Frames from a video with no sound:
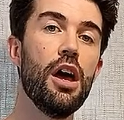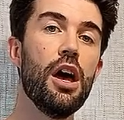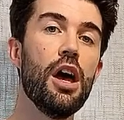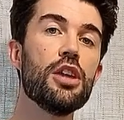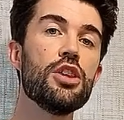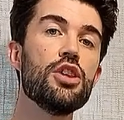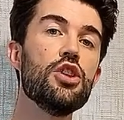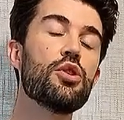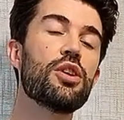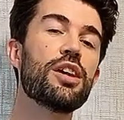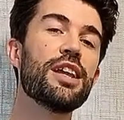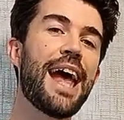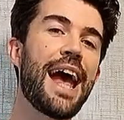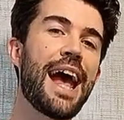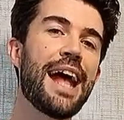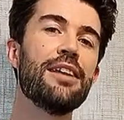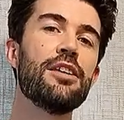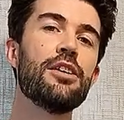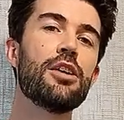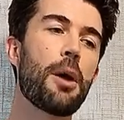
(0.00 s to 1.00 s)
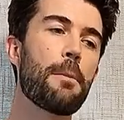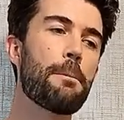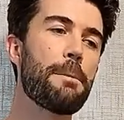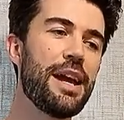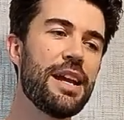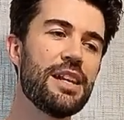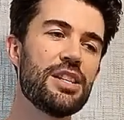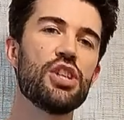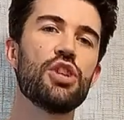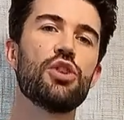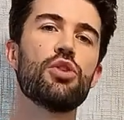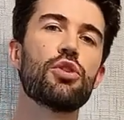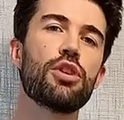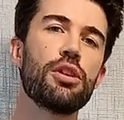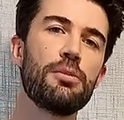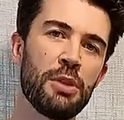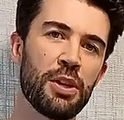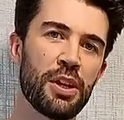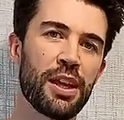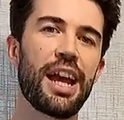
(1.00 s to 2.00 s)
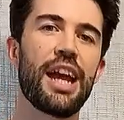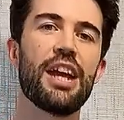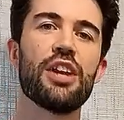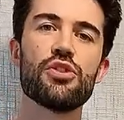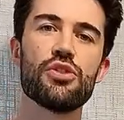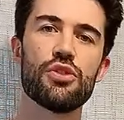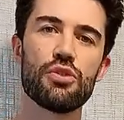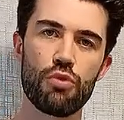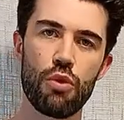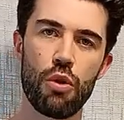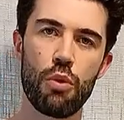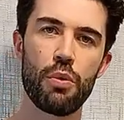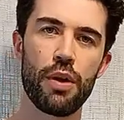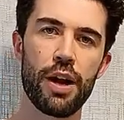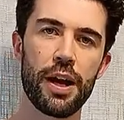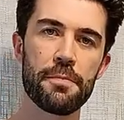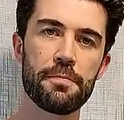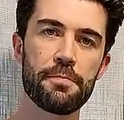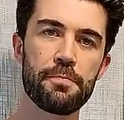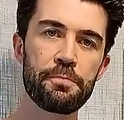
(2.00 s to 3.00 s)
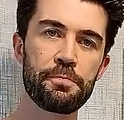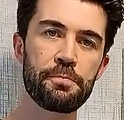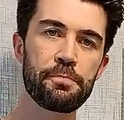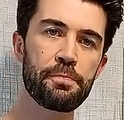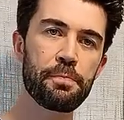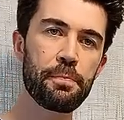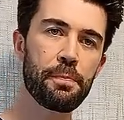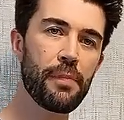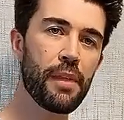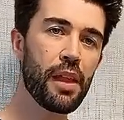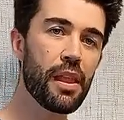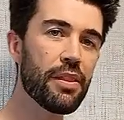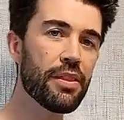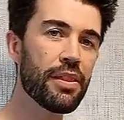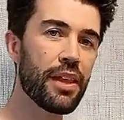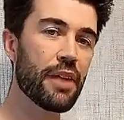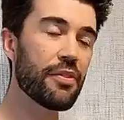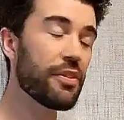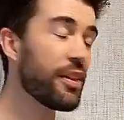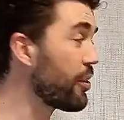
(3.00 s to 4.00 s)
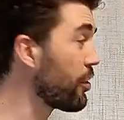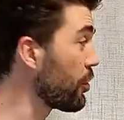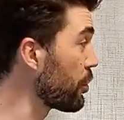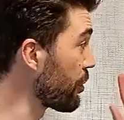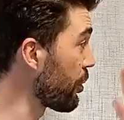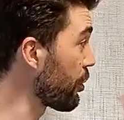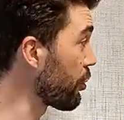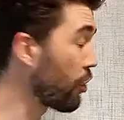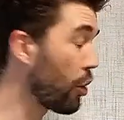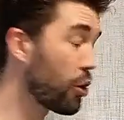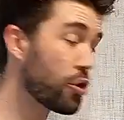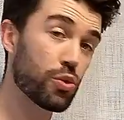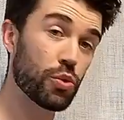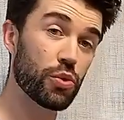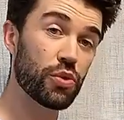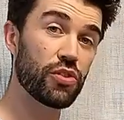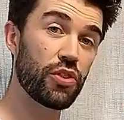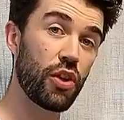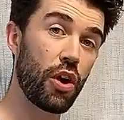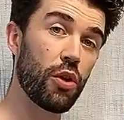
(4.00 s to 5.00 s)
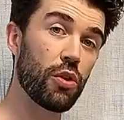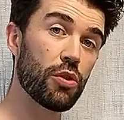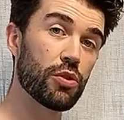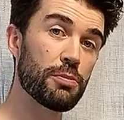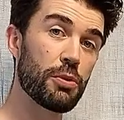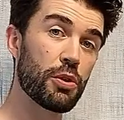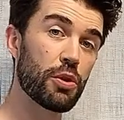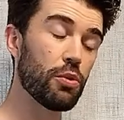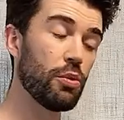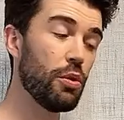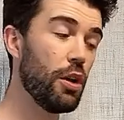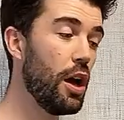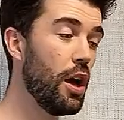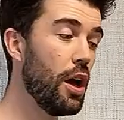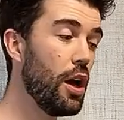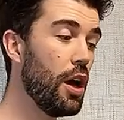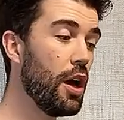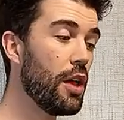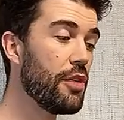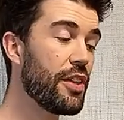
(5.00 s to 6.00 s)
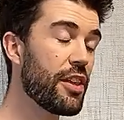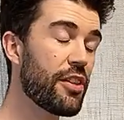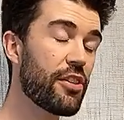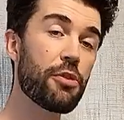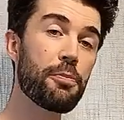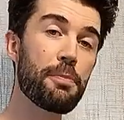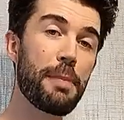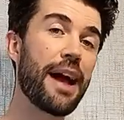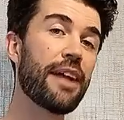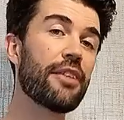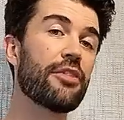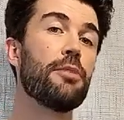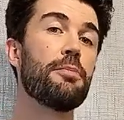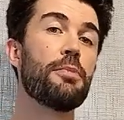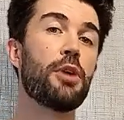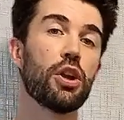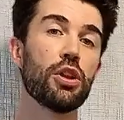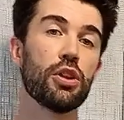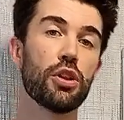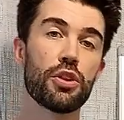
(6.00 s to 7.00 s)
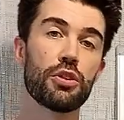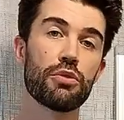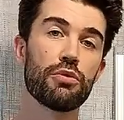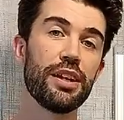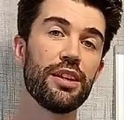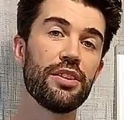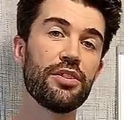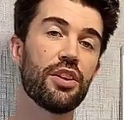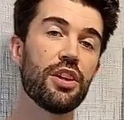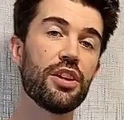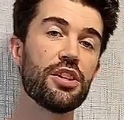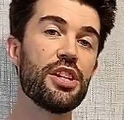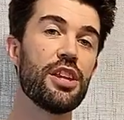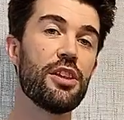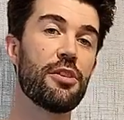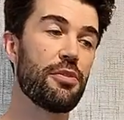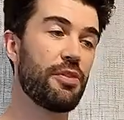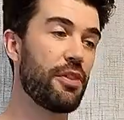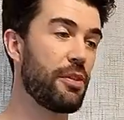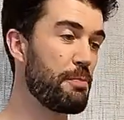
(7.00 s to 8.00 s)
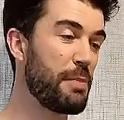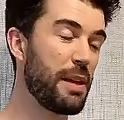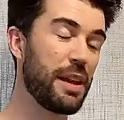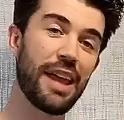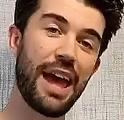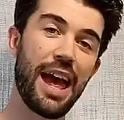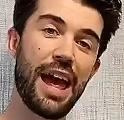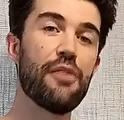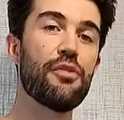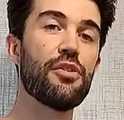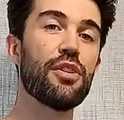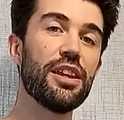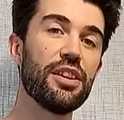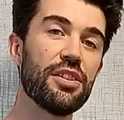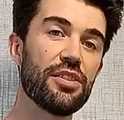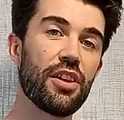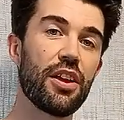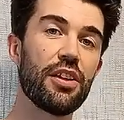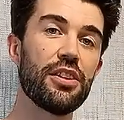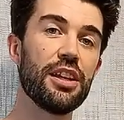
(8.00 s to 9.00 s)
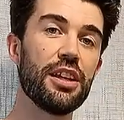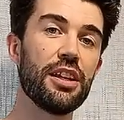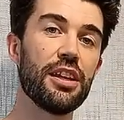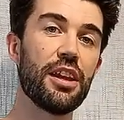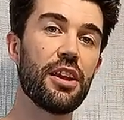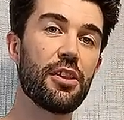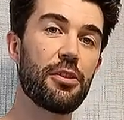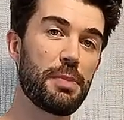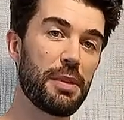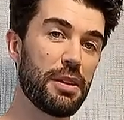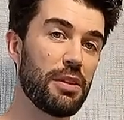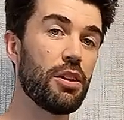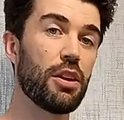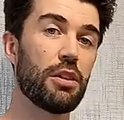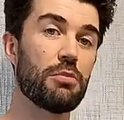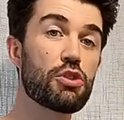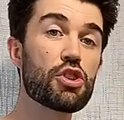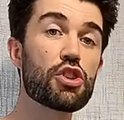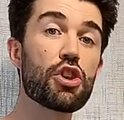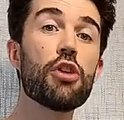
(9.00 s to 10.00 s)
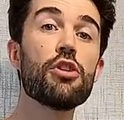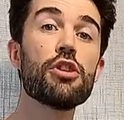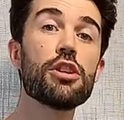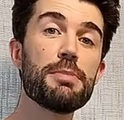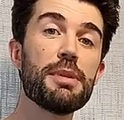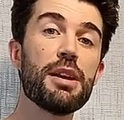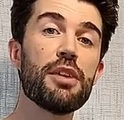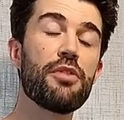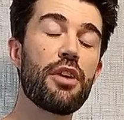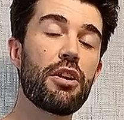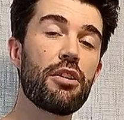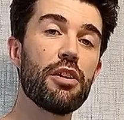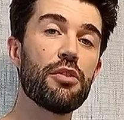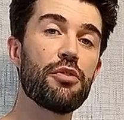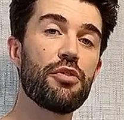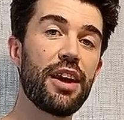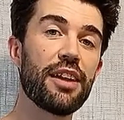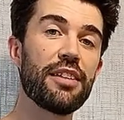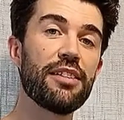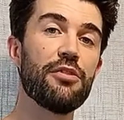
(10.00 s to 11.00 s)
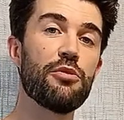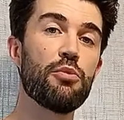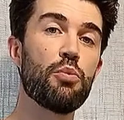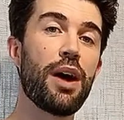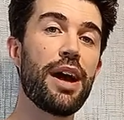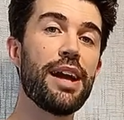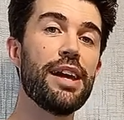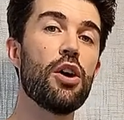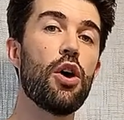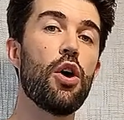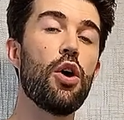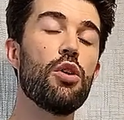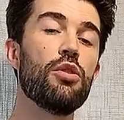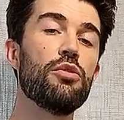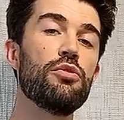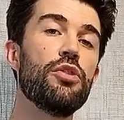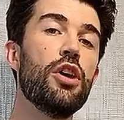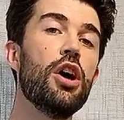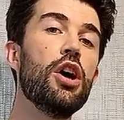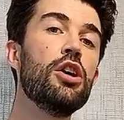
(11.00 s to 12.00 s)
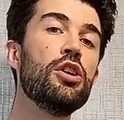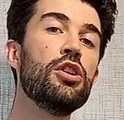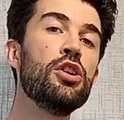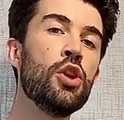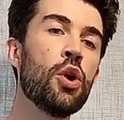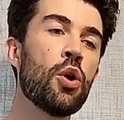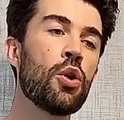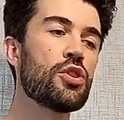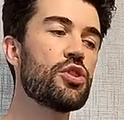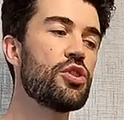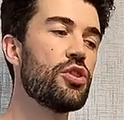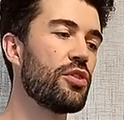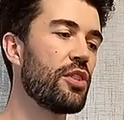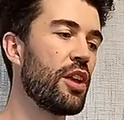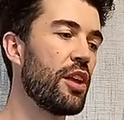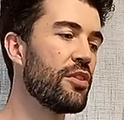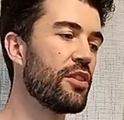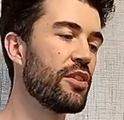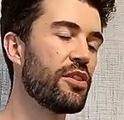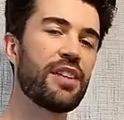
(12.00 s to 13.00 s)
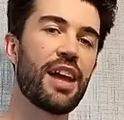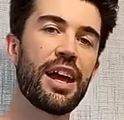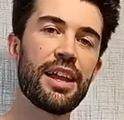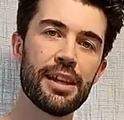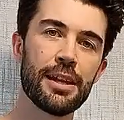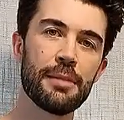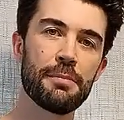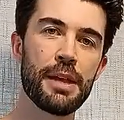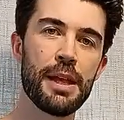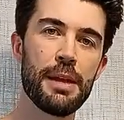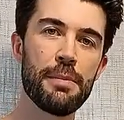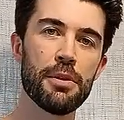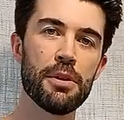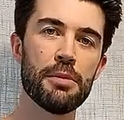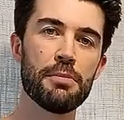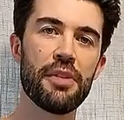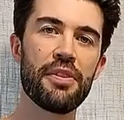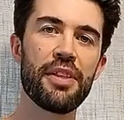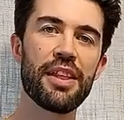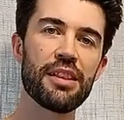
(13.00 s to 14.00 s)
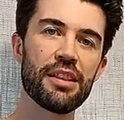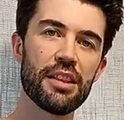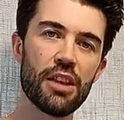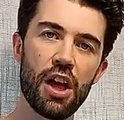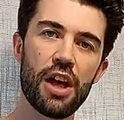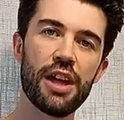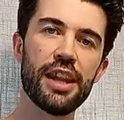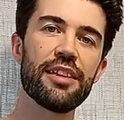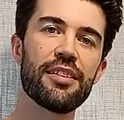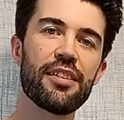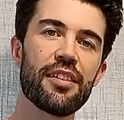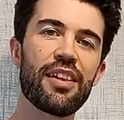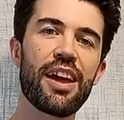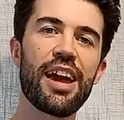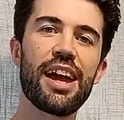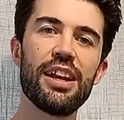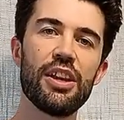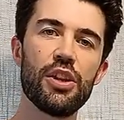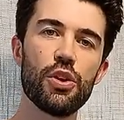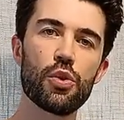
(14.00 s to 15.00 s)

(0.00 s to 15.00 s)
you can end up pitching your communication the wrong way. Now, this is called the social styles model. This is backed up by a lot of research. It's been heavily studied and it's been shown to be a very effective way of not just understanding people, but then learning to tailor your